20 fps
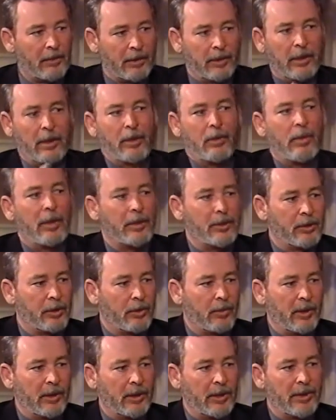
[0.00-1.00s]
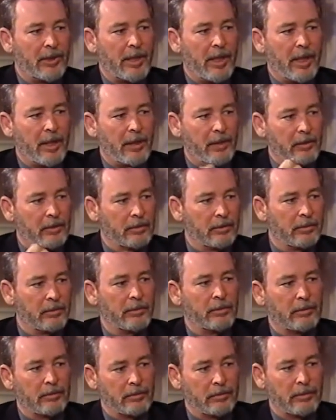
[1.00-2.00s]
They're not quite sure what to say.
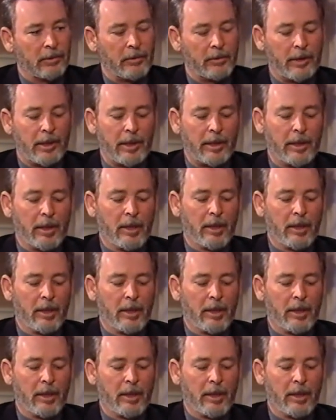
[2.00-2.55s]
Mm. Okay.